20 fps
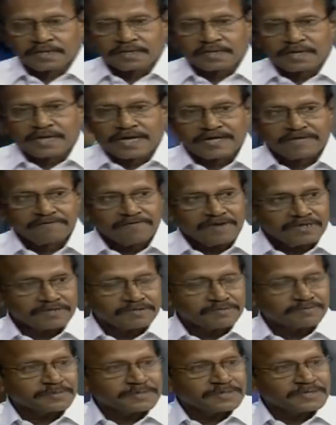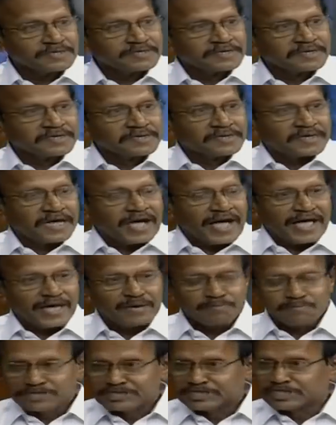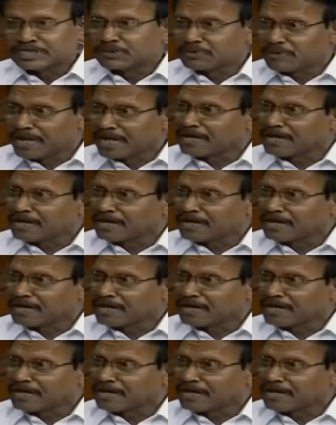I am missing my